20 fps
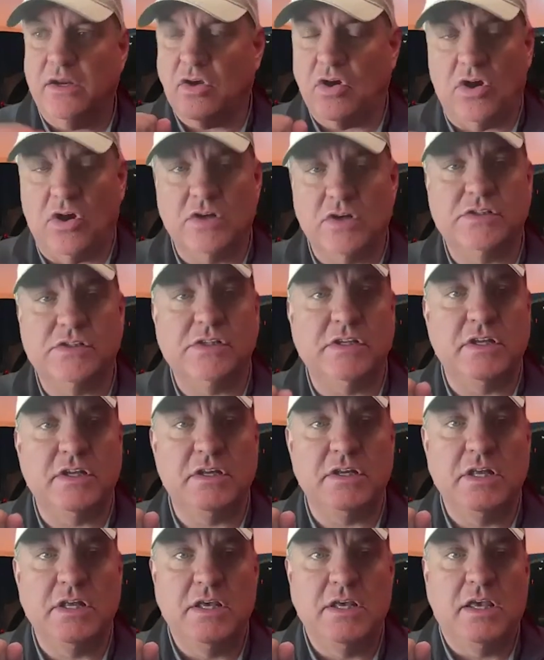
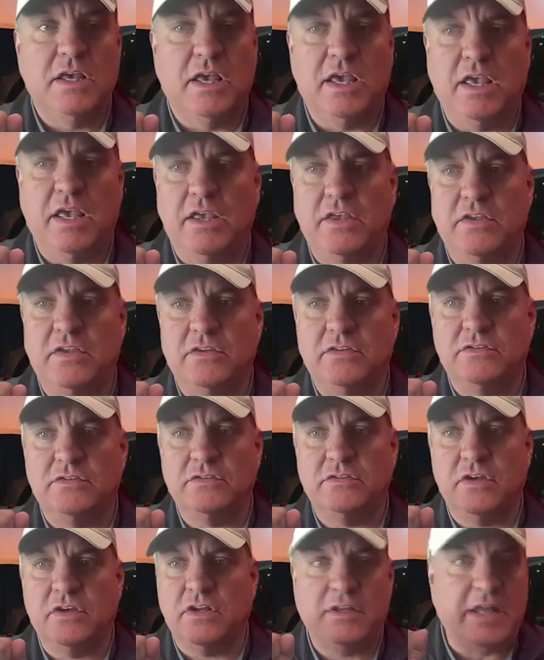Carson
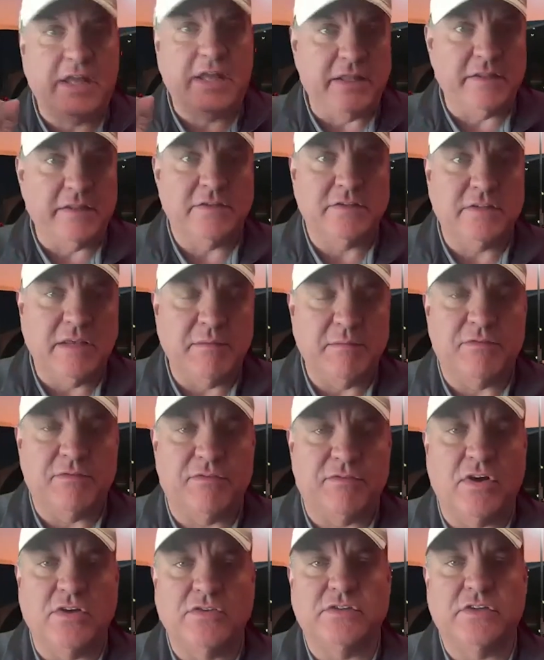is going to take this team as
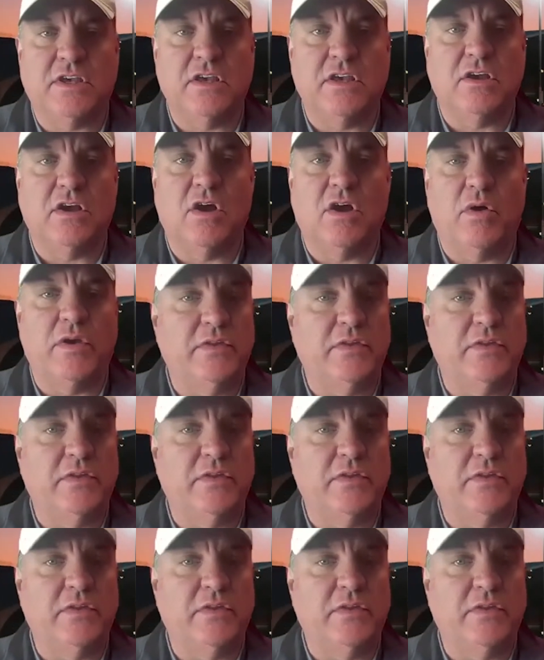far as it can go.